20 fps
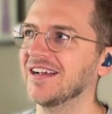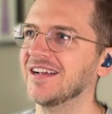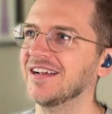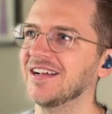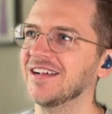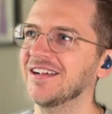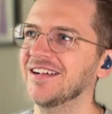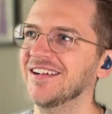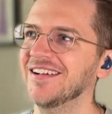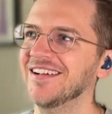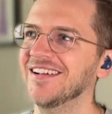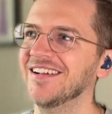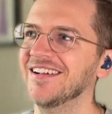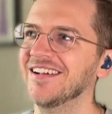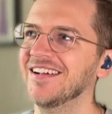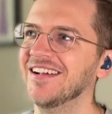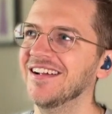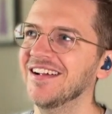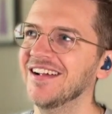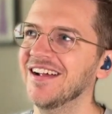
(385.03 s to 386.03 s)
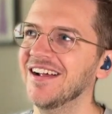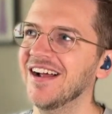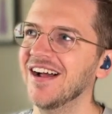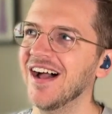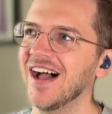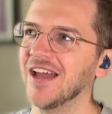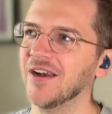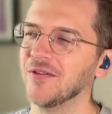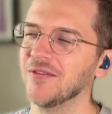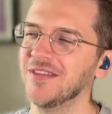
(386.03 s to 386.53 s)

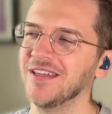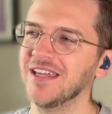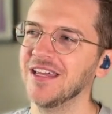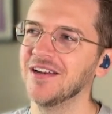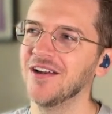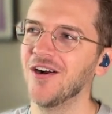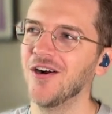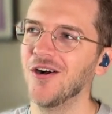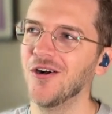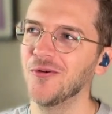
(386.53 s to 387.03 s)
I don't think it